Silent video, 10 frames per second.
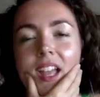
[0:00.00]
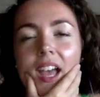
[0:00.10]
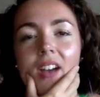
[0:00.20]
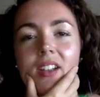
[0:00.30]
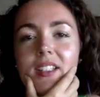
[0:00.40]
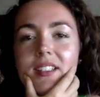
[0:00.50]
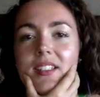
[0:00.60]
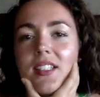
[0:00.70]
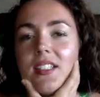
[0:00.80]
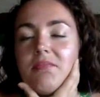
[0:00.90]
I'm
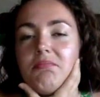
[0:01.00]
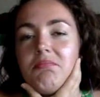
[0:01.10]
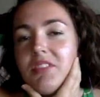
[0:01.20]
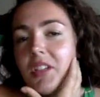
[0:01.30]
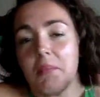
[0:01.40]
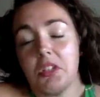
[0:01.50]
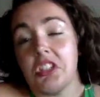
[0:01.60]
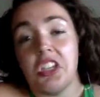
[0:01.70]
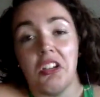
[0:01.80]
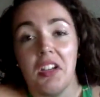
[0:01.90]

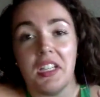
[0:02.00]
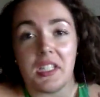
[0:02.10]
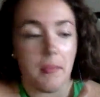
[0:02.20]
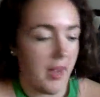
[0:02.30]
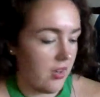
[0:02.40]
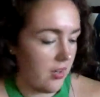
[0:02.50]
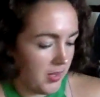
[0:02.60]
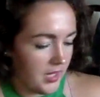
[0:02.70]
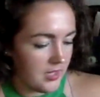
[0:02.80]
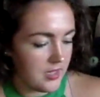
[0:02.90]
just curious about it,
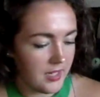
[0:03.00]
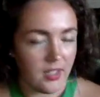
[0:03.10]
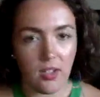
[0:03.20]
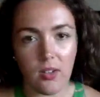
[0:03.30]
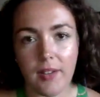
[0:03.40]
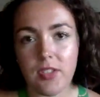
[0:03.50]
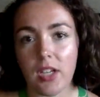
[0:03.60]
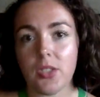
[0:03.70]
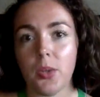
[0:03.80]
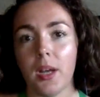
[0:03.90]
because I know I've
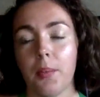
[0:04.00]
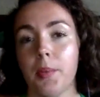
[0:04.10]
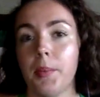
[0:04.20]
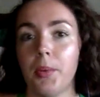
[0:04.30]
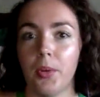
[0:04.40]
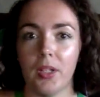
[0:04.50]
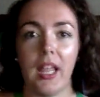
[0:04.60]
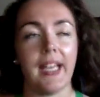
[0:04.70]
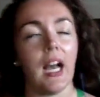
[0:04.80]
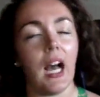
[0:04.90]
talked to a couple of people who are
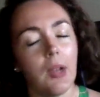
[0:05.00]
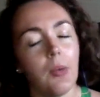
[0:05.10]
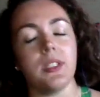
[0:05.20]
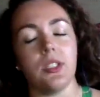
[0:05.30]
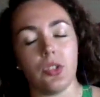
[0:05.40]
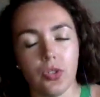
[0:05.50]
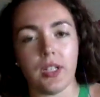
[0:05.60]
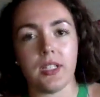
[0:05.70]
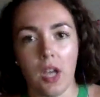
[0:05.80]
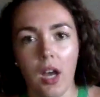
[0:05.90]
like, I was a
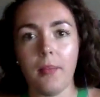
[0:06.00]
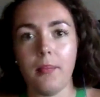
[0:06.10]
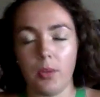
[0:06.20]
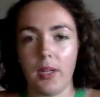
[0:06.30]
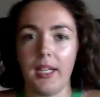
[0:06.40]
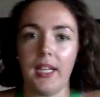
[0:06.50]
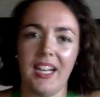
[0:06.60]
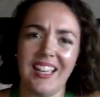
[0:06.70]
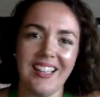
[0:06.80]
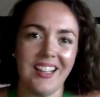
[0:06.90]
strict tomboy,
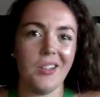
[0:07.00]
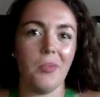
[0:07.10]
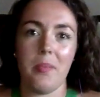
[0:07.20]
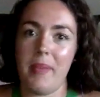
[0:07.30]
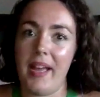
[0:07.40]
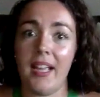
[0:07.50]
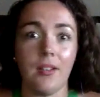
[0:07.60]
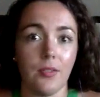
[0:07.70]
and I kind of went back and